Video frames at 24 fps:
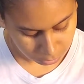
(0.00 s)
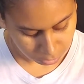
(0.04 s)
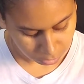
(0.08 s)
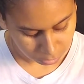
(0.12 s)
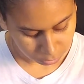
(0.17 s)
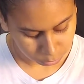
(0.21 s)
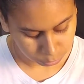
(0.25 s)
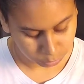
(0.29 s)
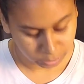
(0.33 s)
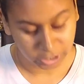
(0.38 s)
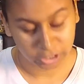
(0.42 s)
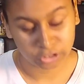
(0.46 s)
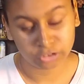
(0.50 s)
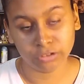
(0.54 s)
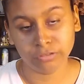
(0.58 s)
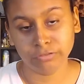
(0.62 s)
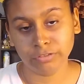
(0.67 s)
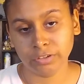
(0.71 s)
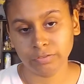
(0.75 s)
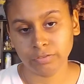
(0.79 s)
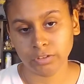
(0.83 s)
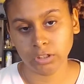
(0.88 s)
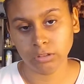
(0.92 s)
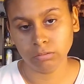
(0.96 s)

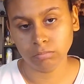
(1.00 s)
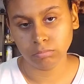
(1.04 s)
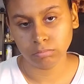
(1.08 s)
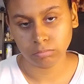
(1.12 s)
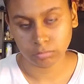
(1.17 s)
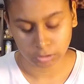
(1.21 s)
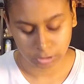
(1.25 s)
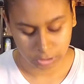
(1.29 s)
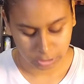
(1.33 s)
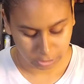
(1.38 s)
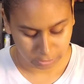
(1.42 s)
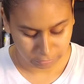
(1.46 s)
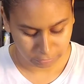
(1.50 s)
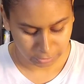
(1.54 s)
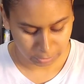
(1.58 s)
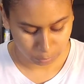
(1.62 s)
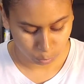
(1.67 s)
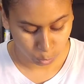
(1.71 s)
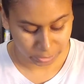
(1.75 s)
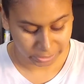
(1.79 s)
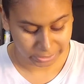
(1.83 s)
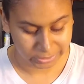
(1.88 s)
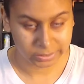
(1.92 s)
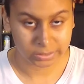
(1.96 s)
350. And then
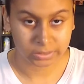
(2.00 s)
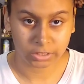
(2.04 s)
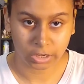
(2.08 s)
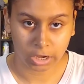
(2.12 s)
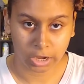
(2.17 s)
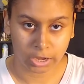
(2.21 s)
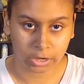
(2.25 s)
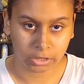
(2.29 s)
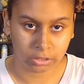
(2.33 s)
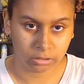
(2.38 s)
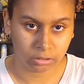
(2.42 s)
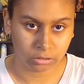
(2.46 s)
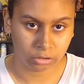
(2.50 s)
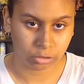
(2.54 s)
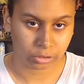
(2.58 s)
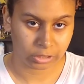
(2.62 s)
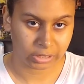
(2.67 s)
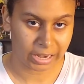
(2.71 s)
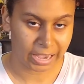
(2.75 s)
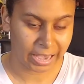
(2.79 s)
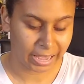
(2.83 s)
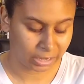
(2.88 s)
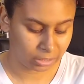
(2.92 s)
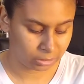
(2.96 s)
when it's done, you
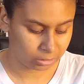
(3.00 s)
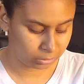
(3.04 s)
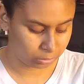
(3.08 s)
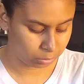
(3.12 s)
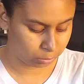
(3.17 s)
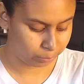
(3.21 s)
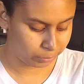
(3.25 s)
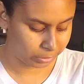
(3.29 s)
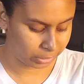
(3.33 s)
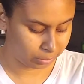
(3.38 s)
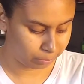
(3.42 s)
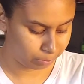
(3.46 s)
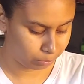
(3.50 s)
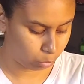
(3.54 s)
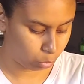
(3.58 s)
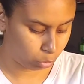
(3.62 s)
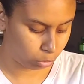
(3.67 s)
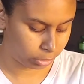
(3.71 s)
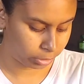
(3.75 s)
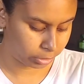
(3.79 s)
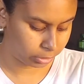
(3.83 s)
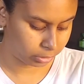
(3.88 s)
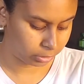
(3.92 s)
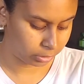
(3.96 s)
can add a little bit
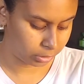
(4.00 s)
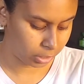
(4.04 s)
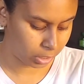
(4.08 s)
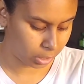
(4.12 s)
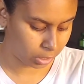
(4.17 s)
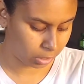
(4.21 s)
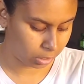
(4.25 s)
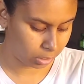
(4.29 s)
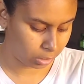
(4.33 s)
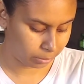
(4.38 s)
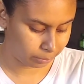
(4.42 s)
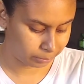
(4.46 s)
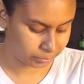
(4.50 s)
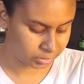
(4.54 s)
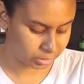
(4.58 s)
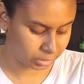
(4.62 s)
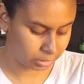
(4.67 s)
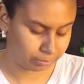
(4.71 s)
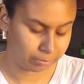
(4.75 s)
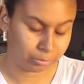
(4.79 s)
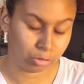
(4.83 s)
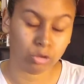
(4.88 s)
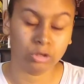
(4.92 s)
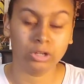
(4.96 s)
more
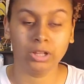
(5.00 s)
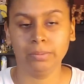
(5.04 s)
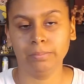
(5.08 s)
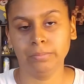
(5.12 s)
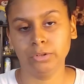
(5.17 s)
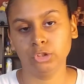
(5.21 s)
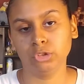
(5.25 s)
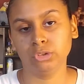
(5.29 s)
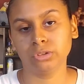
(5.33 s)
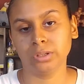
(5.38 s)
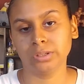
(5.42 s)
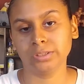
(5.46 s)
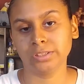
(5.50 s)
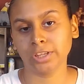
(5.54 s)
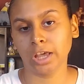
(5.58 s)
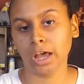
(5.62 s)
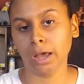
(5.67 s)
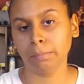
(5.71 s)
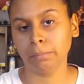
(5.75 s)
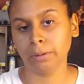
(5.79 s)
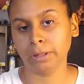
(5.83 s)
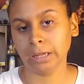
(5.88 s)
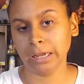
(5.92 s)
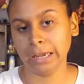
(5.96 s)
cinnamon or lemon juice on
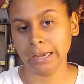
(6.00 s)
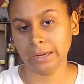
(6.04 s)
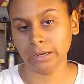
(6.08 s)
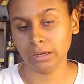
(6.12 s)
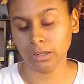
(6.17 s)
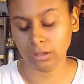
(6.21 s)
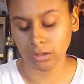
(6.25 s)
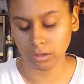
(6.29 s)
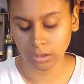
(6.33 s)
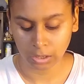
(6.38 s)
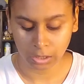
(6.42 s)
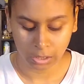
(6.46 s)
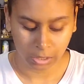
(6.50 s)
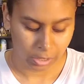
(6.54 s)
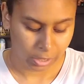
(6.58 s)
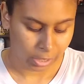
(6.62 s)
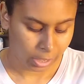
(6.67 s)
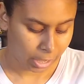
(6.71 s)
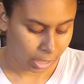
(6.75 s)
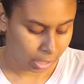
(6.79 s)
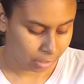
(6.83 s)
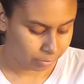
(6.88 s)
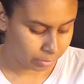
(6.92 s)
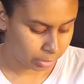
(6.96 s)
top, like I did.
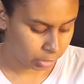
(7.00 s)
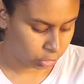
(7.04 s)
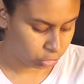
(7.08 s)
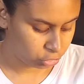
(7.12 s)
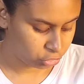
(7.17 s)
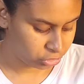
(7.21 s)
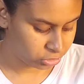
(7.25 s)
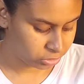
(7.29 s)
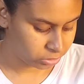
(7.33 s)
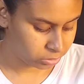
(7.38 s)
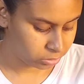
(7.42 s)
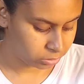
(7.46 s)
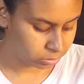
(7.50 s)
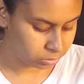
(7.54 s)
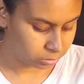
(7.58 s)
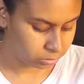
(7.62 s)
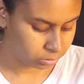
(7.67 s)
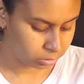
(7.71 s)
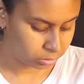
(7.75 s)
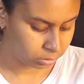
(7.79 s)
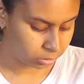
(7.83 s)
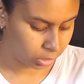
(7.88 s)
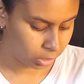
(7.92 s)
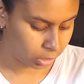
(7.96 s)
And then you just
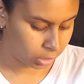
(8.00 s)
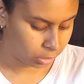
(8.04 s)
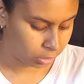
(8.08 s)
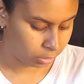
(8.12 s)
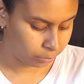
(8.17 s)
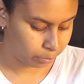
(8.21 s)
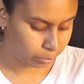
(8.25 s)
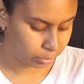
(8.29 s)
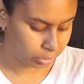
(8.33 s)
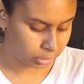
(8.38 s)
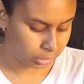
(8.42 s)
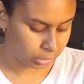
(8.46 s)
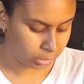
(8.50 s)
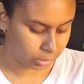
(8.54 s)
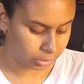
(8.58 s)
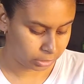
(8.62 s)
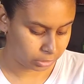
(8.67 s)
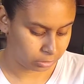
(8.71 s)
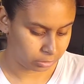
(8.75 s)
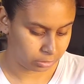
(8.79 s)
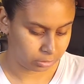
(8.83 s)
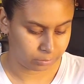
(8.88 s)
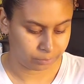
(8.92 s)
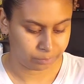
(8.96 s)
put it on
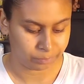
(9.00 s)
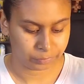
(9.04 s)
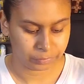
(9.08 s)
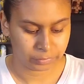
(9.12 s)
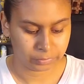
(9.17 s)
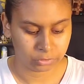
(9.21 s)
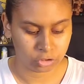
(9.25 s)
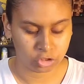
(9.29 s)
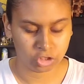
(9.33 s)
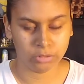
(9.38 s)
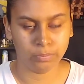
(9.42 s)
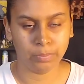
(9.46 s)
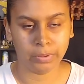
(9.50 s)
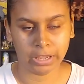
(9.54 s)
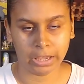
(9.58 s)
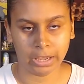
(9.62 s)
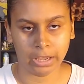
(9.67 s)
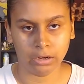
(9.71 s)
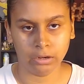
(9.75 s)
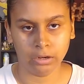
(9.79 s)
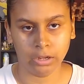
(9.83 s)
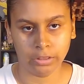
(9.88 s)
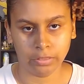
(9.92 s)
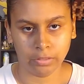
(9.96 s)
a sheet
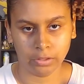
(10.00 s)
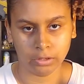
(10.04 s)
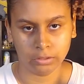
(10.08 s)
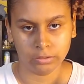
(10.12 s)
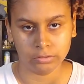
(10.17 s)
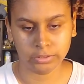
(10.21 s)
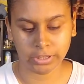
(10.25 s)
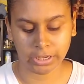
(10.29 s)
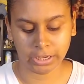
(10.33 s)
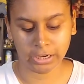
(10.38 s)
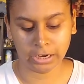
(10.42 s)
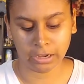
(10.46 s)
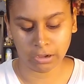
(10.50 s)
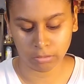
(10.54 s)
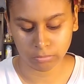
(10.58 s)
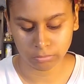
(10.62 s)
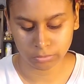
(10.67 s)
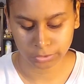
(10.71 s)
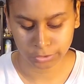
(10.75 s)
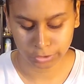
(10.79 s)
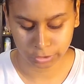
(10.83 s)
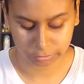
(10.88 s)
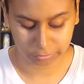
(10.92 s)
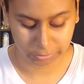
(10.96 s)
pan and then take it out
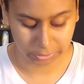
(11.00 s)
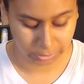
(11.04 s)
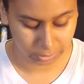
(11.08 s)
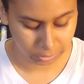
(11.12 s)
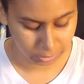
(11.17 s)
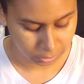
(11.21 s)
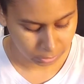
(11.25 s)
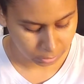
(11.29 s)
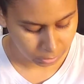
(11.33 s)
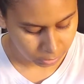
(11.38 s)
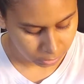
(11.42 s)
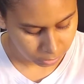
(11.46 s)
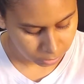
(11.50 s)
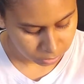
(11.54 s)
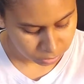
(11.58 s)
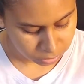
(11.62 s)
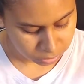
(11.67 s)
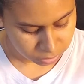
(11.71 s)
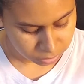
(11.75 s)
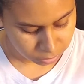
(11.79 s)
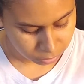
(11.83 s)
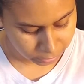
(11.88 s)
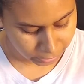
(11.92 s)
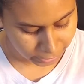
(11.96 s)
and serve it.
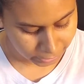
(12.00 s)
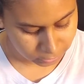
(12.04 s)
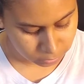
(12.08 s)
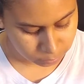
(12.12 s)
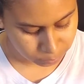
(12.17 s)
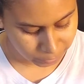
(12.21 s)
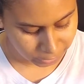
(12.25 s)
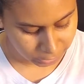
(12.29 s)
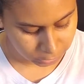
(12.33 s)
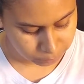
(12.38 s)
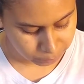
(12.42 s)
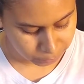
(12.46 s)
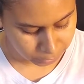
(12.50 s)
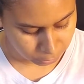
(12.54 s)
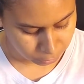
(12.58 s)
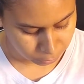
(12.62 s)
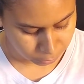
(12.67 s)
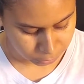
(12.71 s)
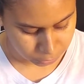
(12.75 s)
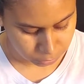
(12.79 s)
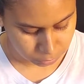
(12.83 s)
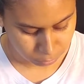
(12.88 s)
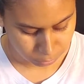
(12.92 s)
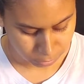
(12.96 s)
So that's baked
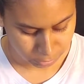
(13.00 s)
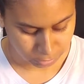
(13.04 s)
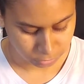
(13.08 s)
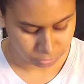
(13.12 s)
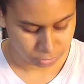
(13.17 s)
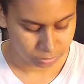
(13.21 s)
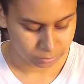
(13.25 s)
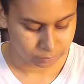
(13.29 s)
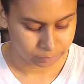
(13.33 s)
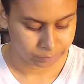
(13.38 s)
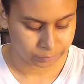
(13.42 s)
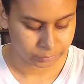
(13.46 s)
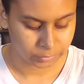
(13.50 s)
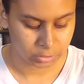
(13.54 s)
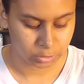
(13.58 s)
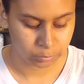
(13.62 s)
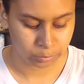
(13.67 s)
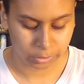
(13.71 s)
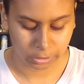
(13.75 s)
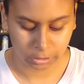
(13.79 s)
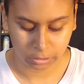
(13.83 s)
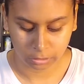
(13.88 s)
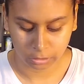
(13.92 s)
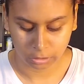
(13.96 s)
butternut squash. It's
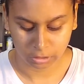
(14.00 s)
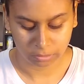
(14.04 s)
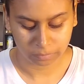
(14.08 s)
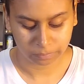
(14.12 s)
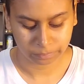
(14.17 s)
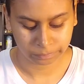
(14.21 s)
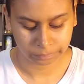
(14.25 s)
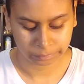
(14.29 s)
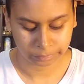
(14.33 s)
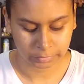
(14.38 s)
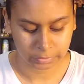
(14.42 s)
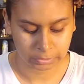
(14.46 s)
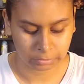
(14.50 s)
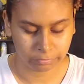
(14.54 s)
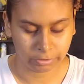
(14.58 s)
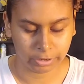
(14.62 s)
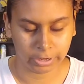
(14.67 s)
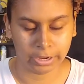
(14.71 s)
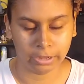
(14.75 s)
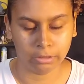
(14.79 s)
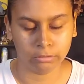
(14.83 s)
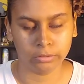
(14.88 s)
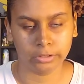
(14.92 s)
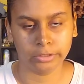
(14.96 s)
pretty good.
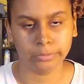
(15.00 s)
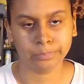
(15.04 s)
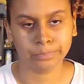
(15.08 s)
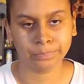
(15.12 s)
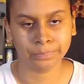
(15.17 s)
Very healthy.